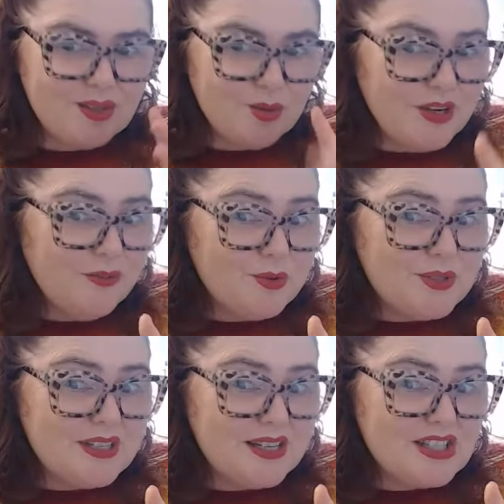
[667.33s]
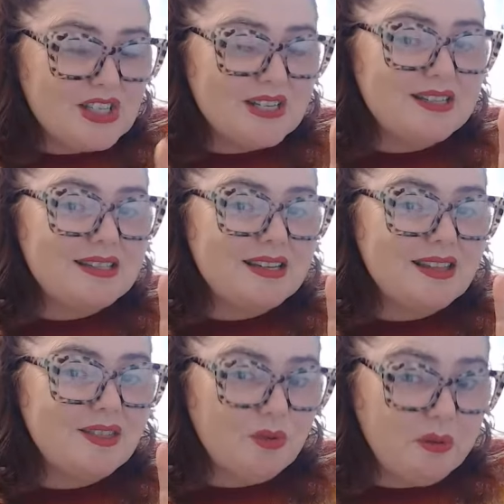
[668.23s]
24 stitches,
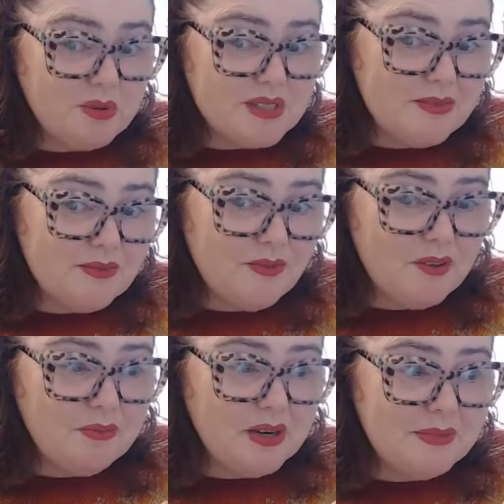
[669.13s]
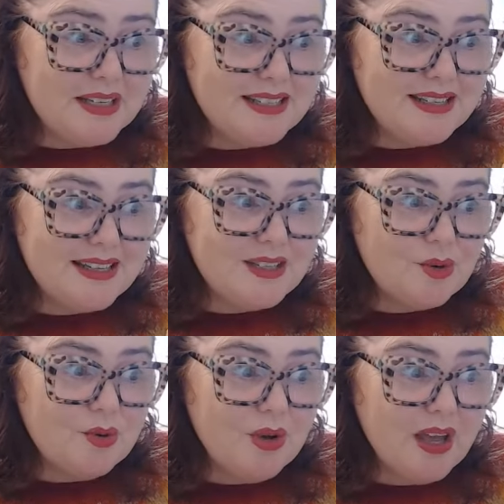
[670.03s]
3.75 millimeter
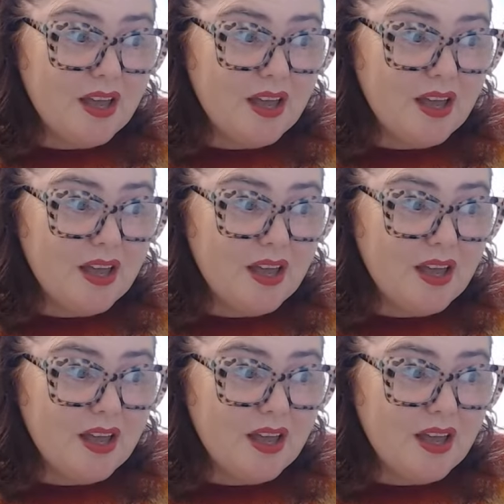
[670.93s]
needle.